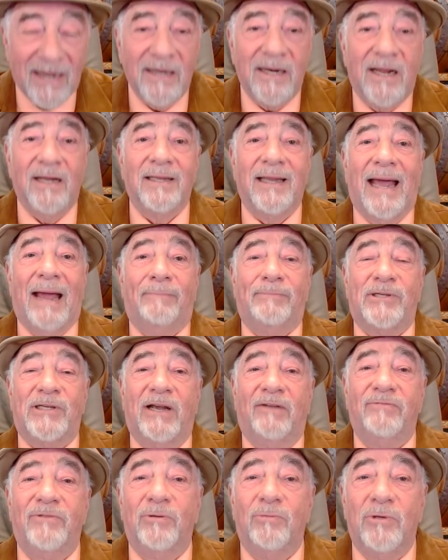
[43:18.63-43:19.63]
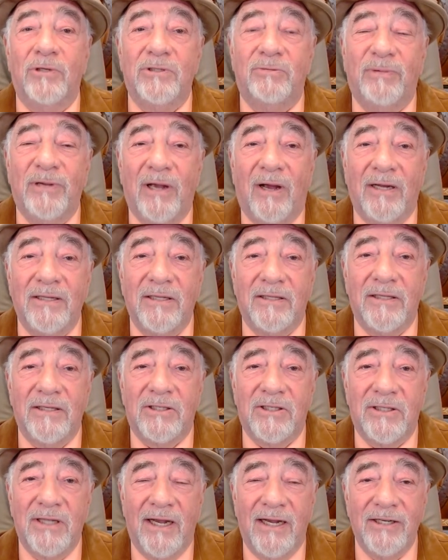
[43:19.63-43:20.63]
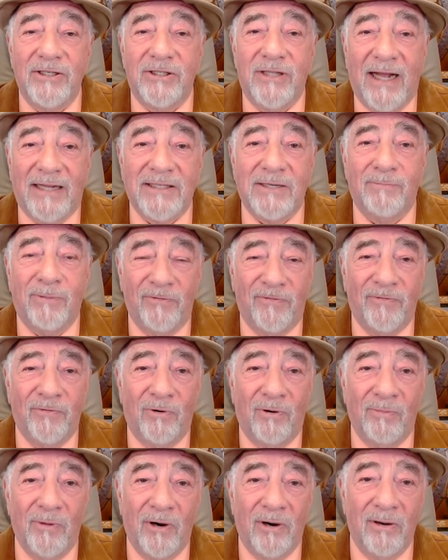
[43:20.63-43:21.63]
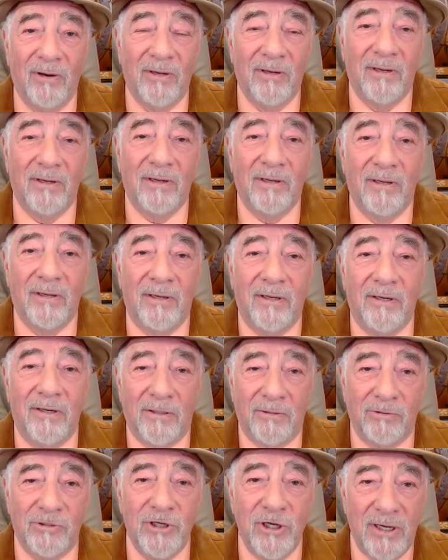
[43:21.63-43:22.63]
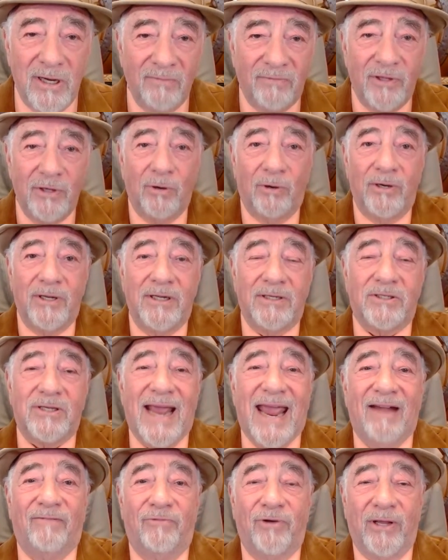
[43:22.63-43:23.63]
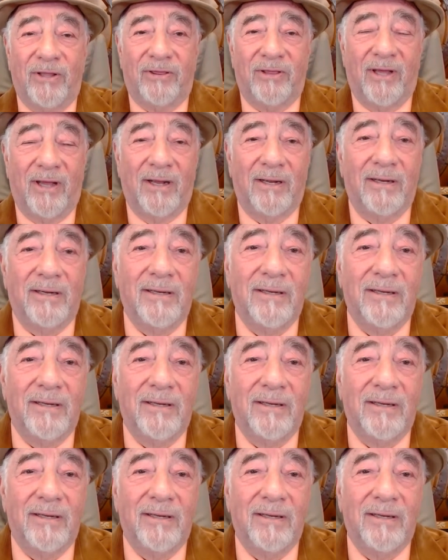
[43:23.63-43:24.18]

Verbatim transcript: and collapse afterwards behind the stage. That's a performer. In other words, you give the audience everything.